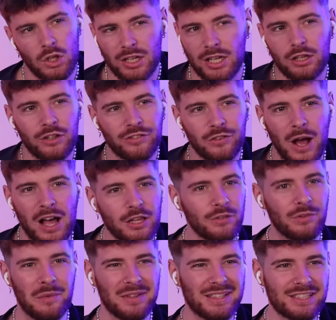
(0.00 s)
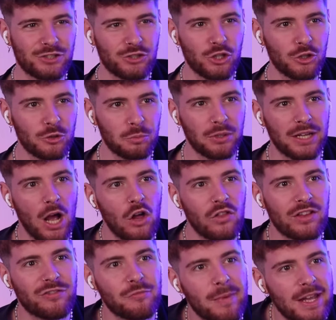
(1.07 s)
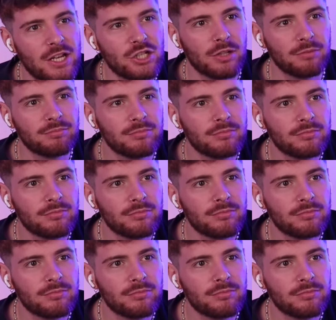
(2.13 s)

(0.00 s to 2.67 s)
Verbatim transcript: God, I love how we snoop. We get all the information.